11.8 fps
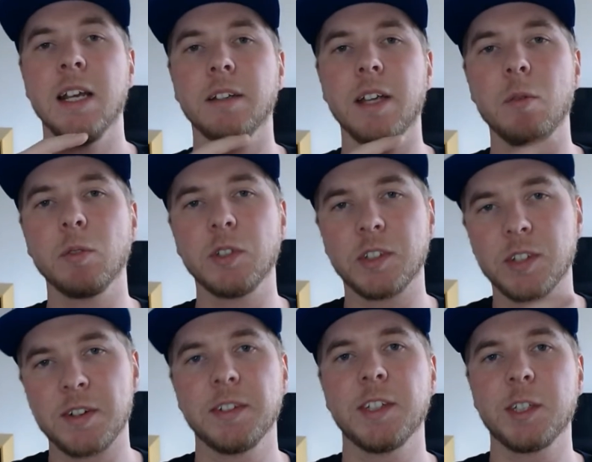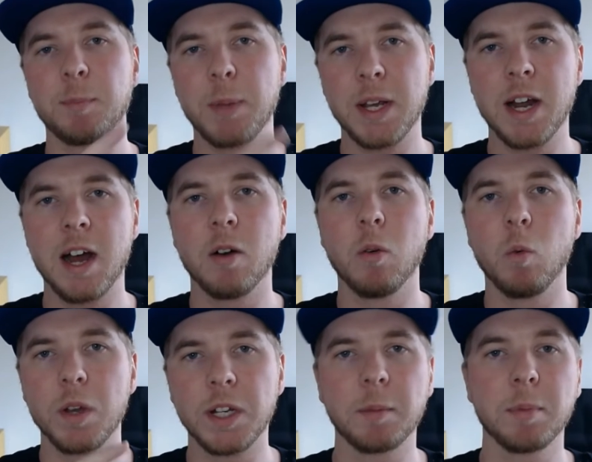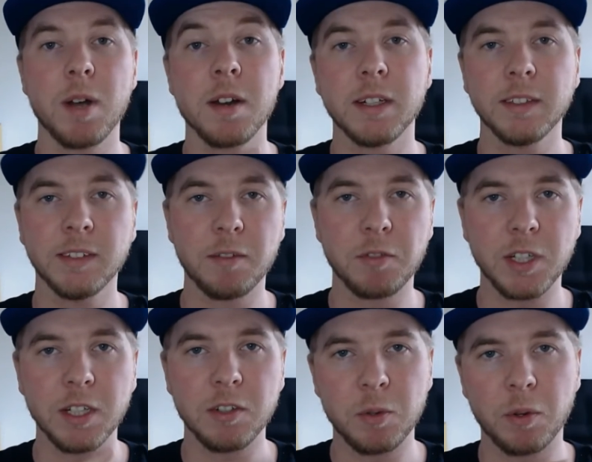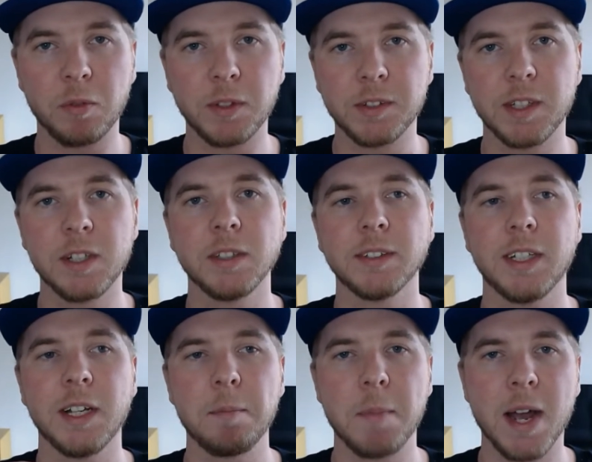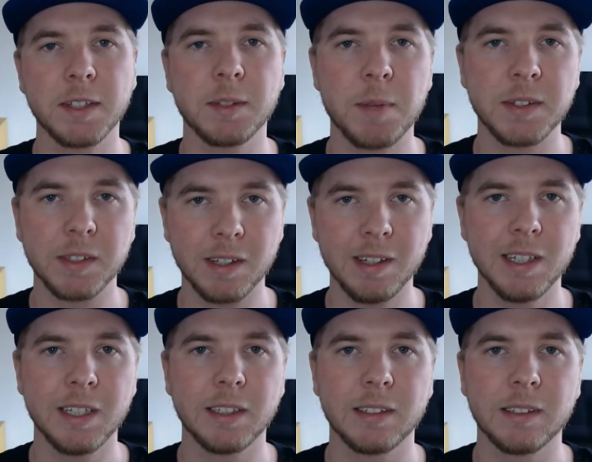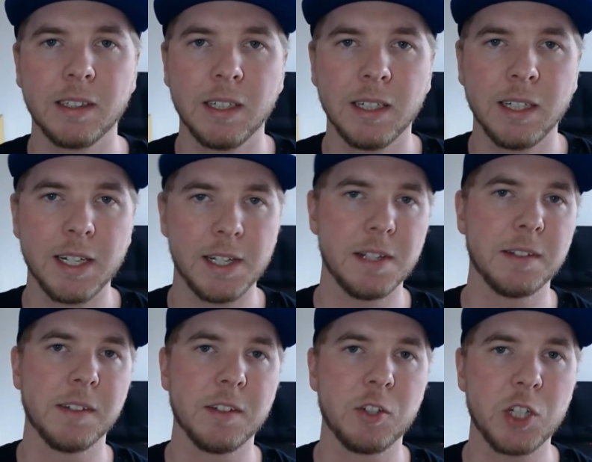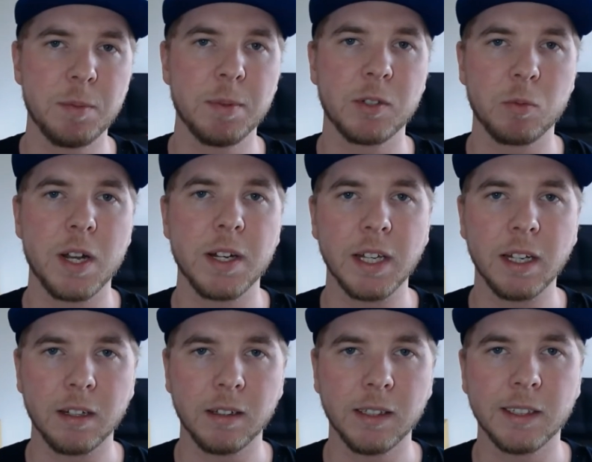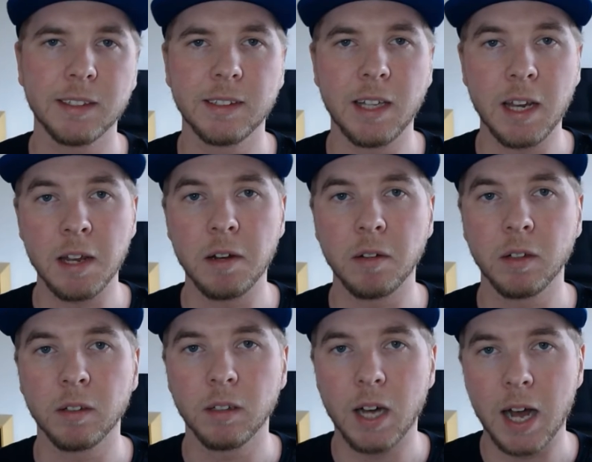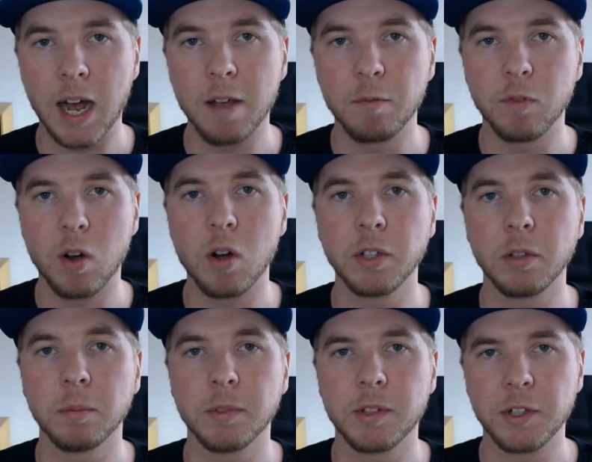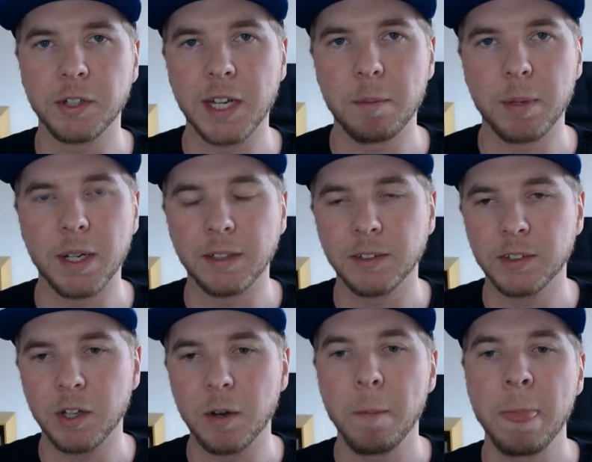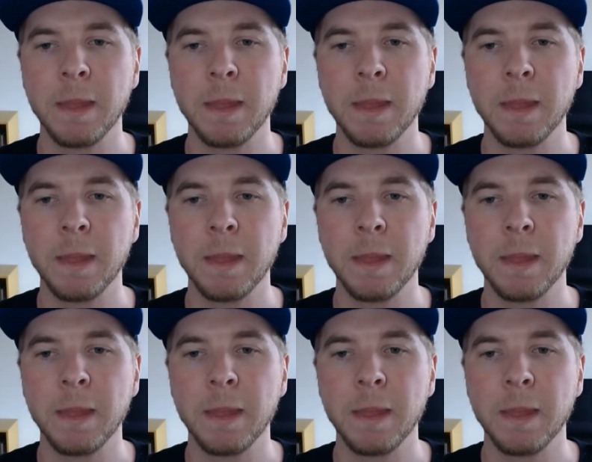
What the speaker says: it will just start to spit out winning products after you get 2 or 3 sales. And maximize clicks is the cheapest way to get clicks in high volumes to your campaign. So